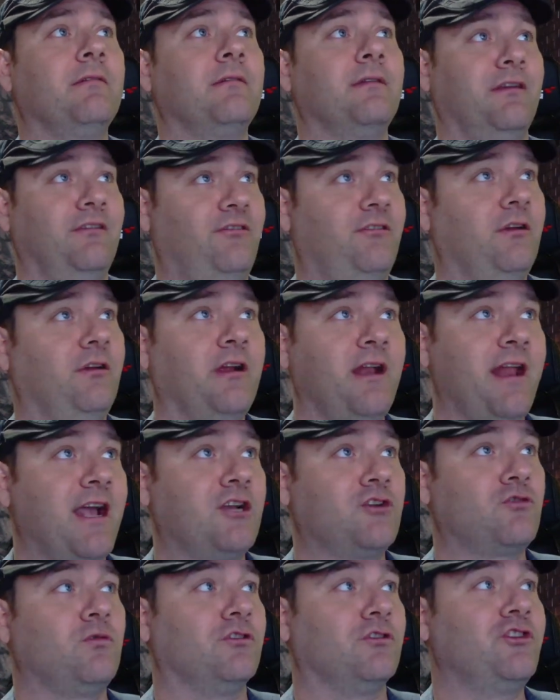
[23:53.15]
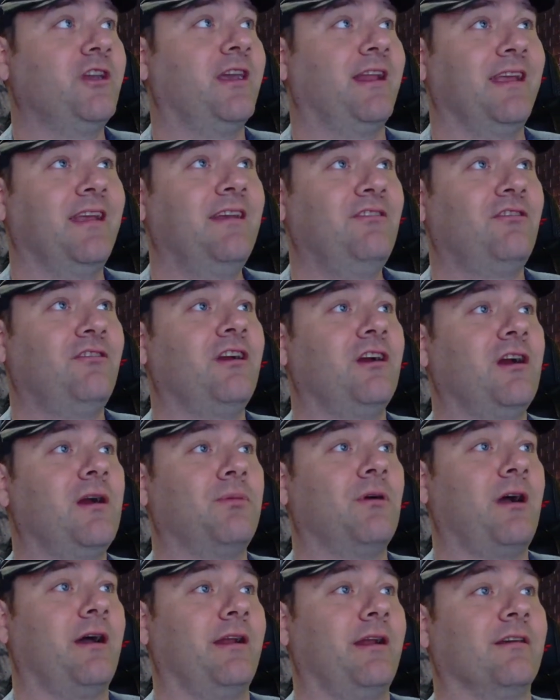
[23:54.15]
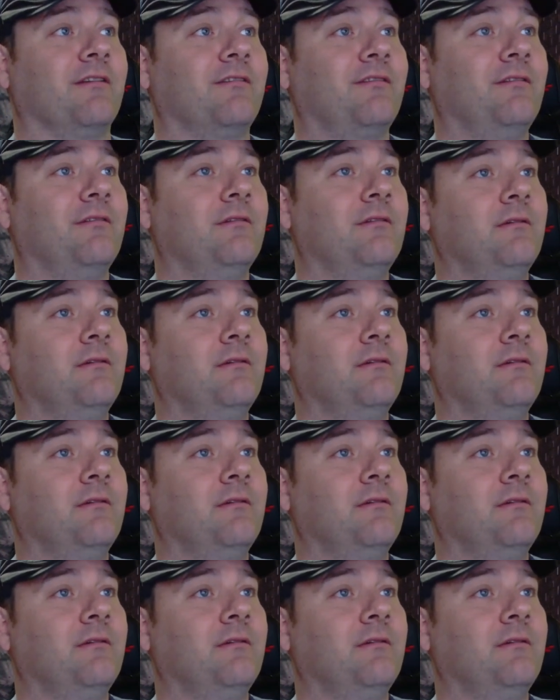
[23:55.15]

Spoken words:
Is there an actual chain? Is there a product?